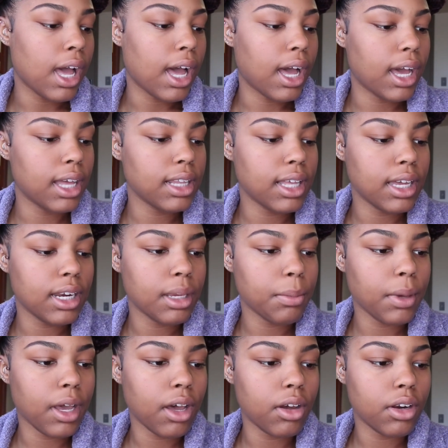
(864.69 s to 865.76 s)
highlighting
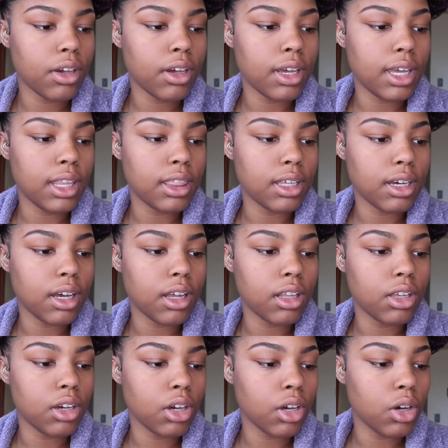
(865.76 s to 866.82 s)
powder in the
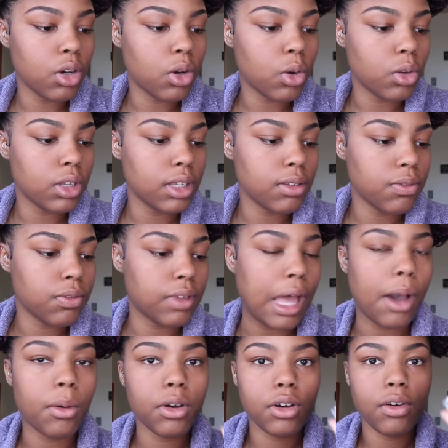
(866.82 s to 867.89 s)
color Golden
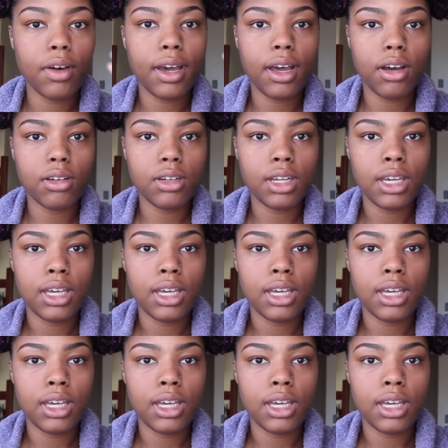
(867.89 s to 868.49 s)
Flower Crown,